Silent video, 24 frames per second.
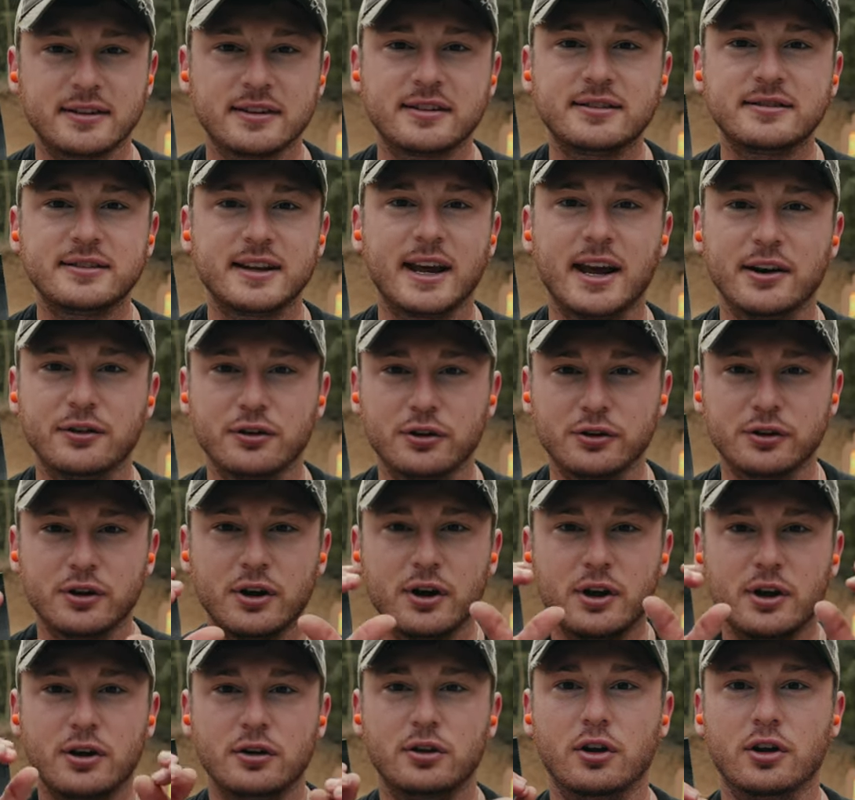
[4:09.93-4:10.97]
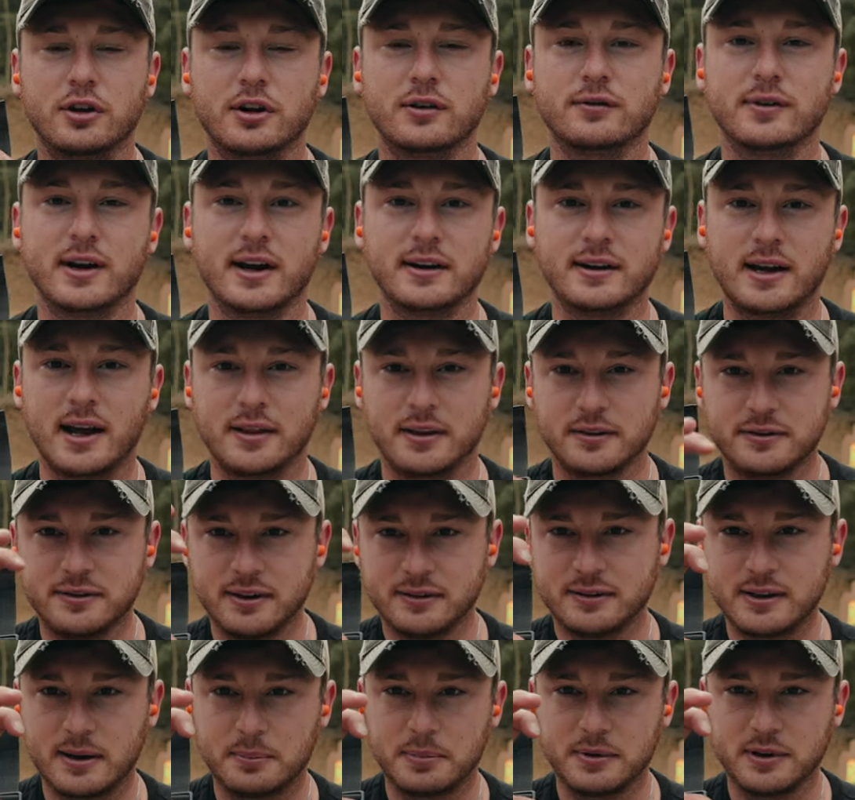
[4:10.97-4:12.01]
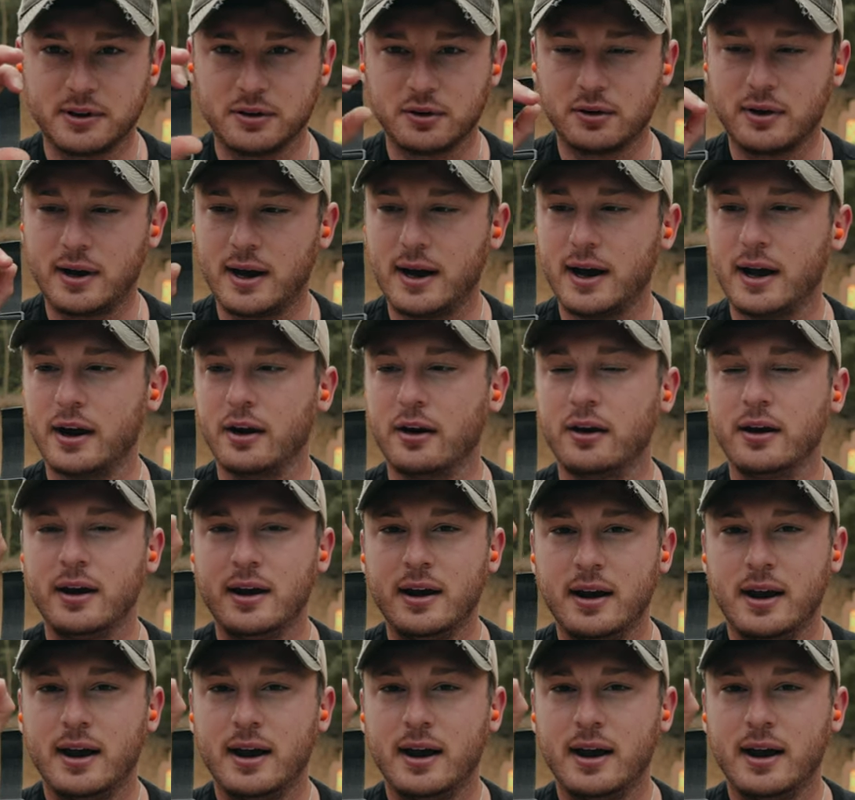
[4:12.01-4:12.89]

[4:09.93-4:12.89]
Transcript: the standard looking red dot that sits up a little higher,